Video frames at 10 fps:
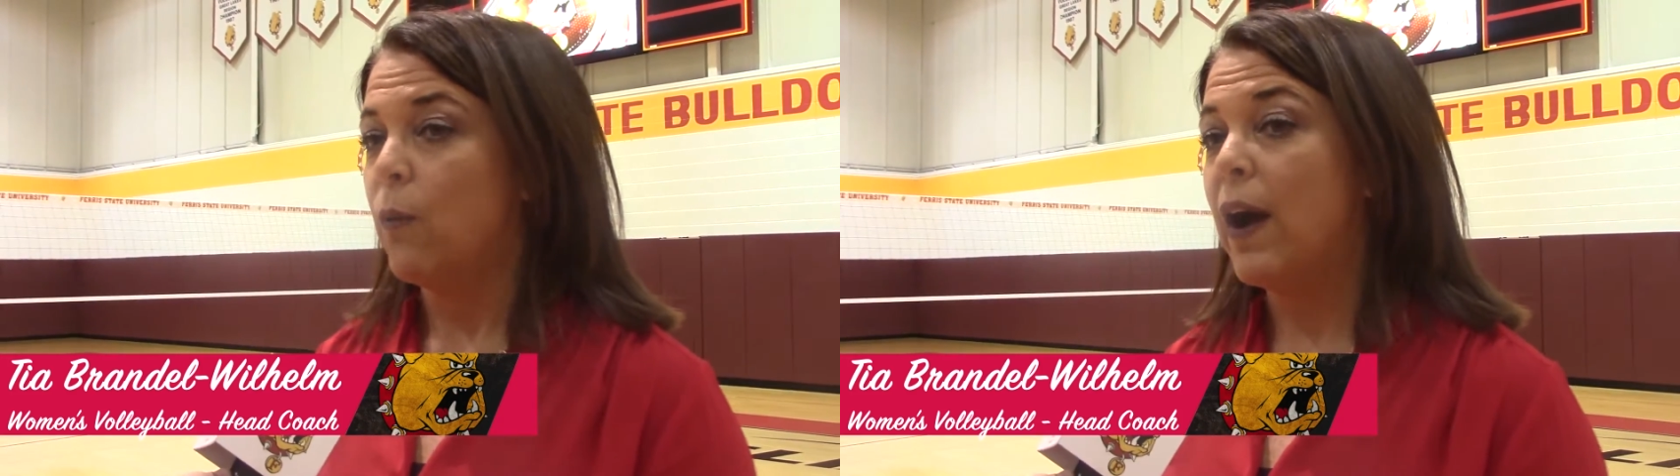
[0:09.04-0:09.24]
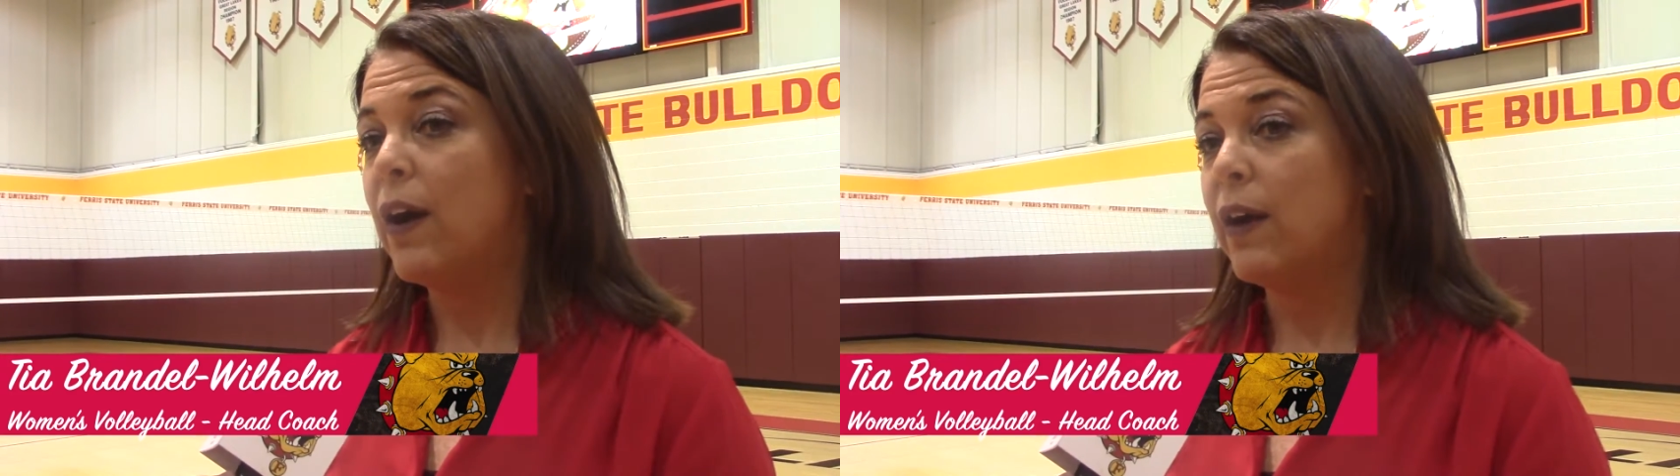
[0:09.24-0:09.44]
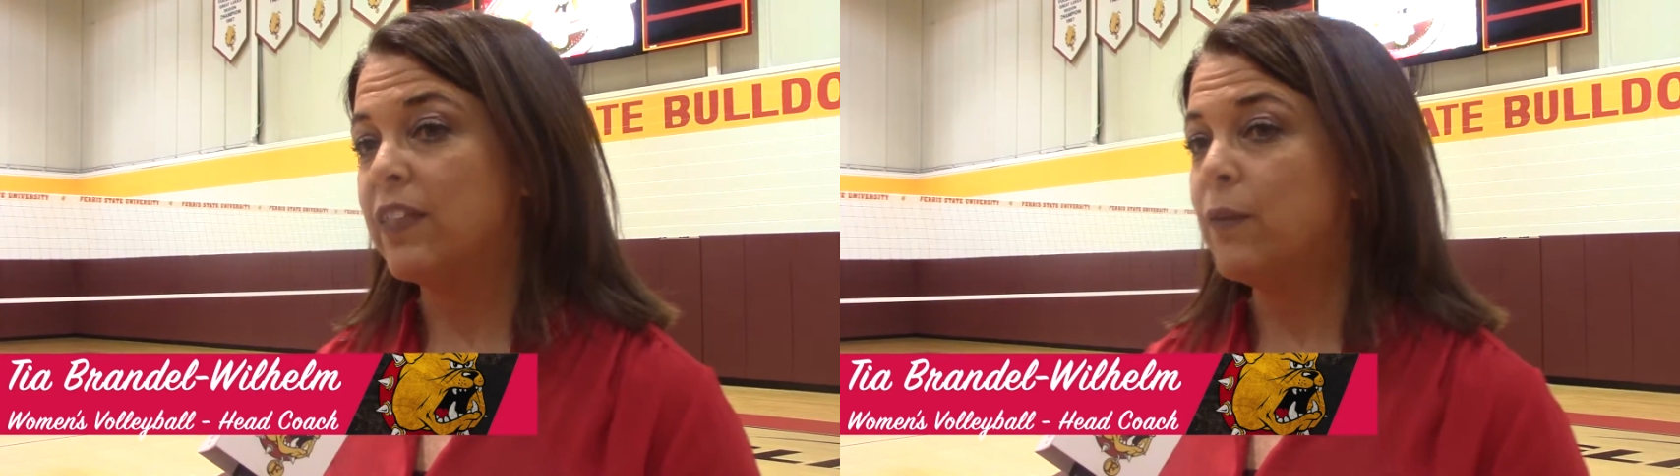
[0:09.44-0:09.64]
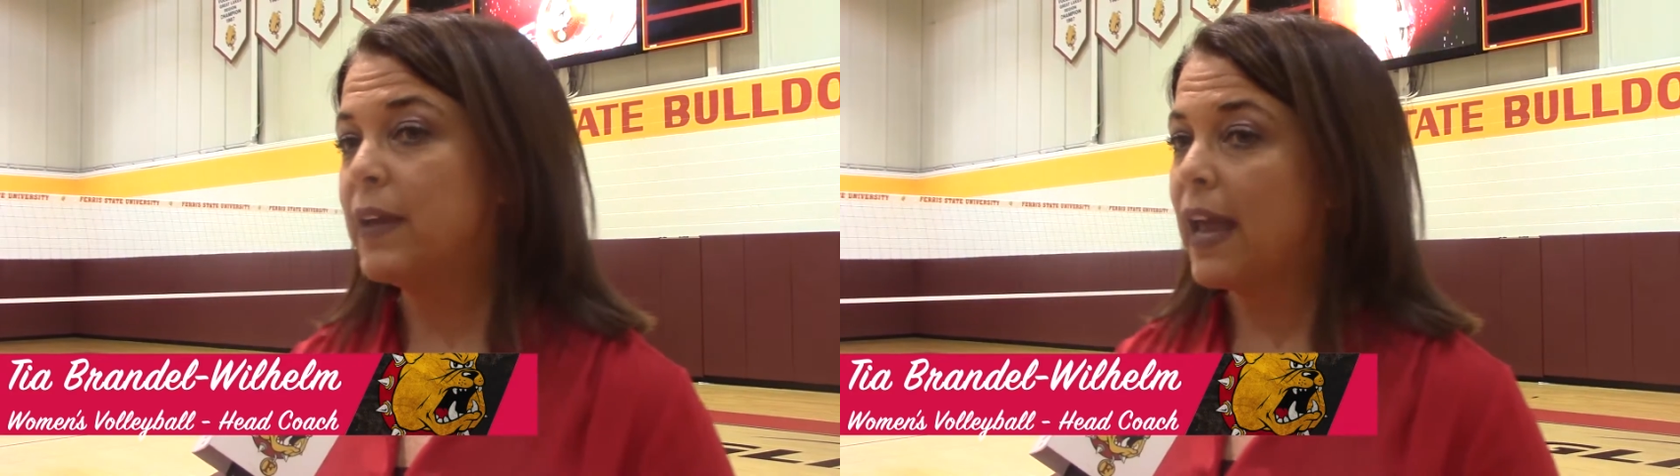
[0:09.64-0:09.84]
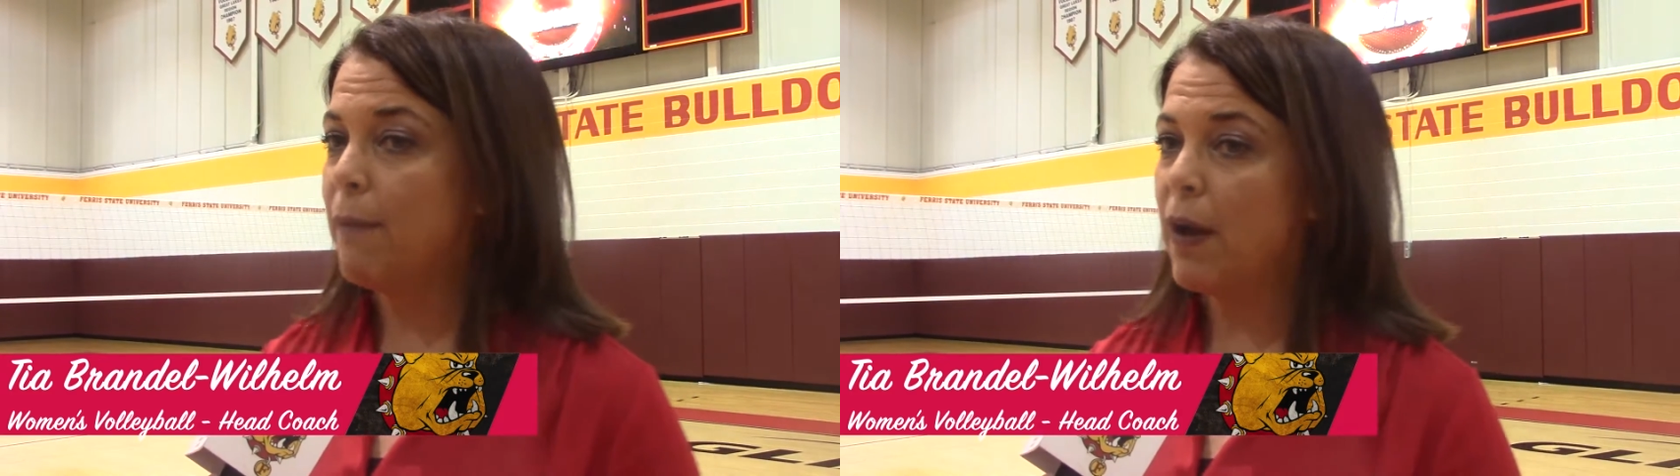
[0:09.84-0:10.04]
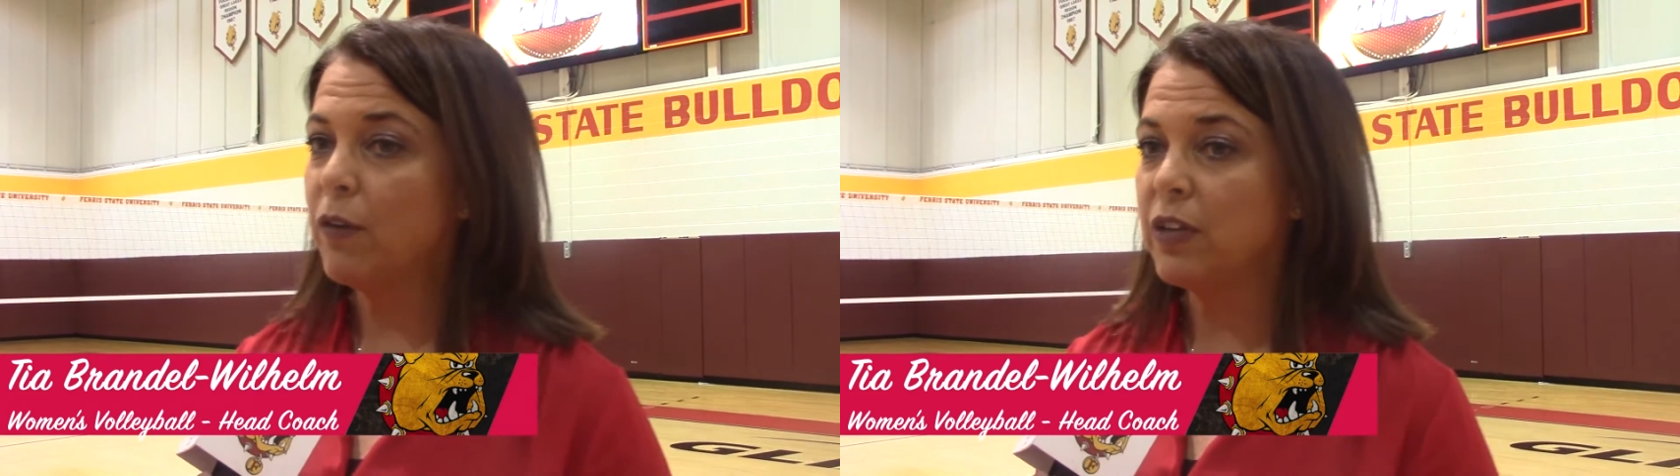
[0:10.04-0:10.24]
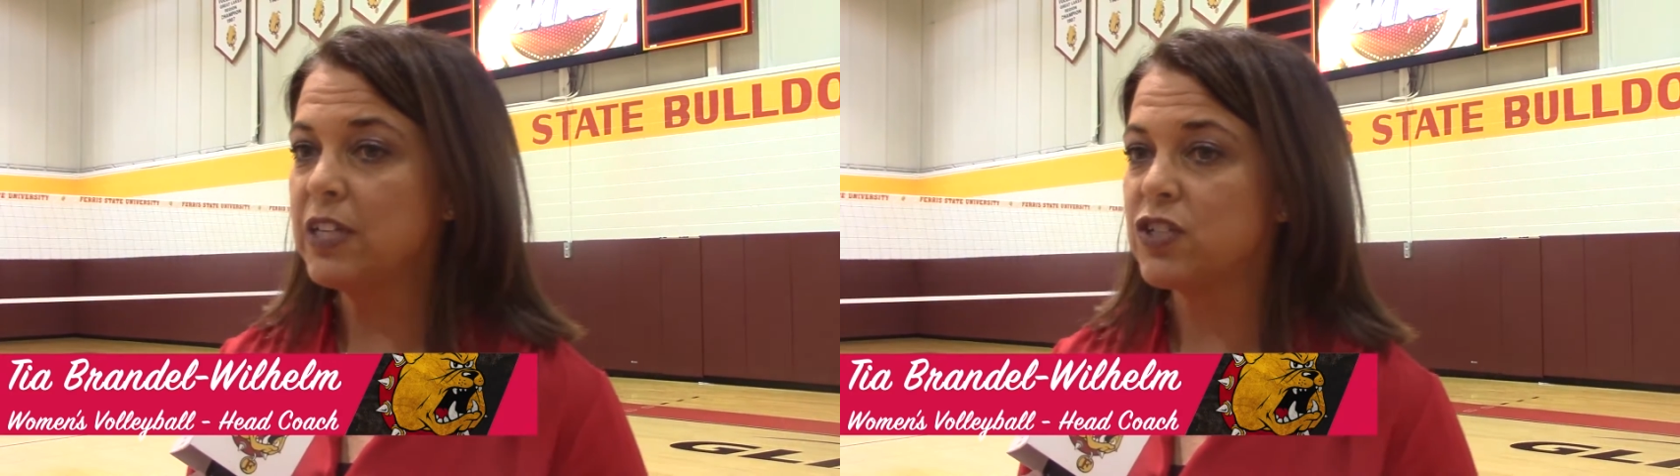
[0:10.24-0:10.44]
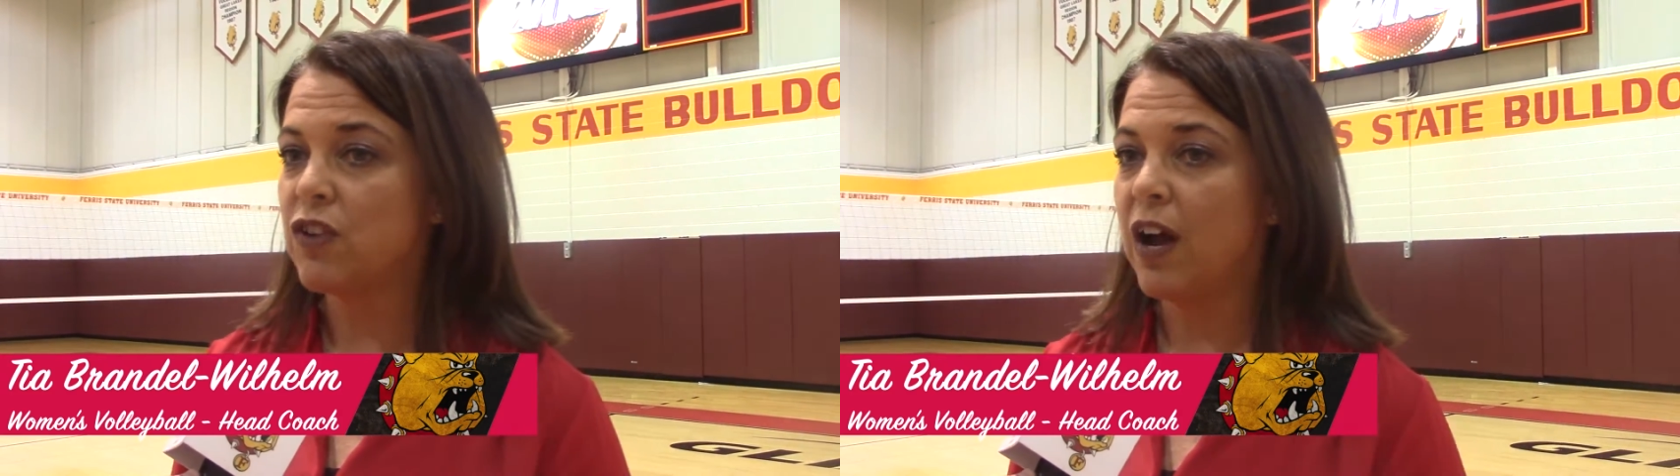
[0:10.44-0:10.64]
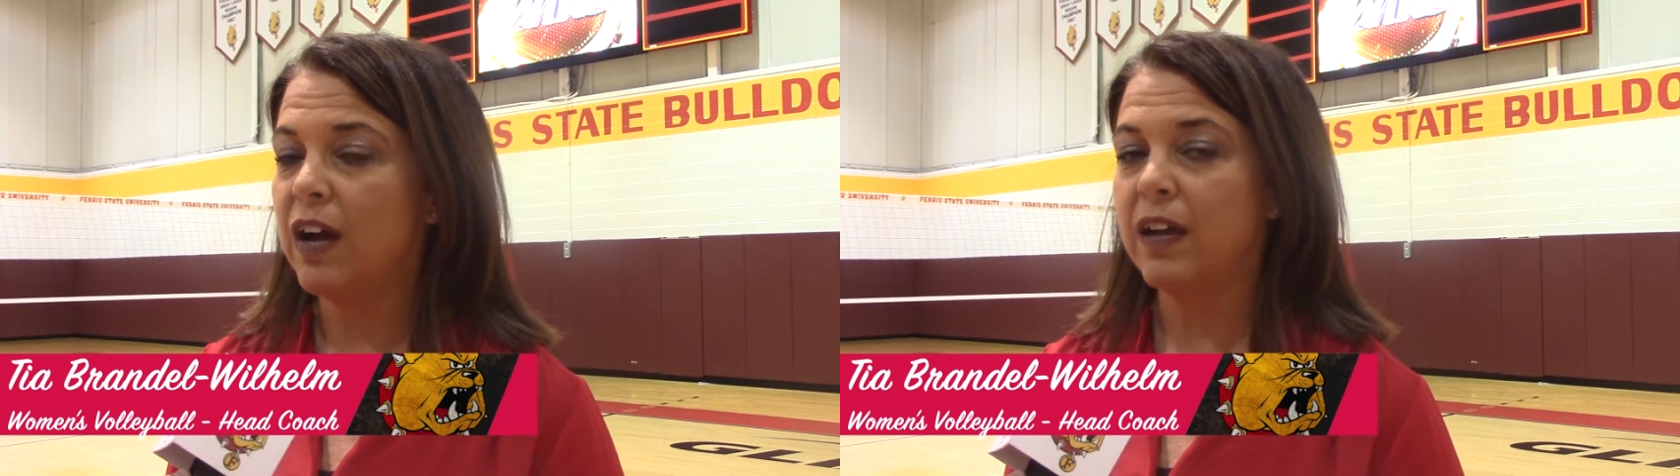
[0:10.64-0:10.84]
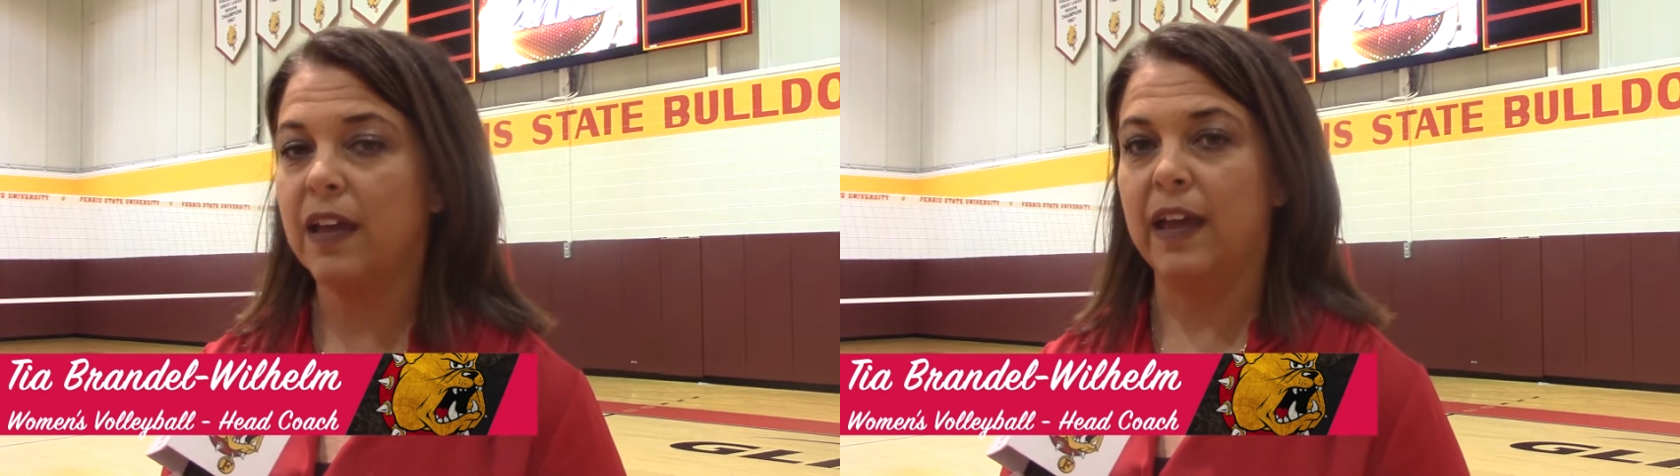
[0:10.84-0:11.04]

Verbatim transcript: Wow, I thought we came out really strong,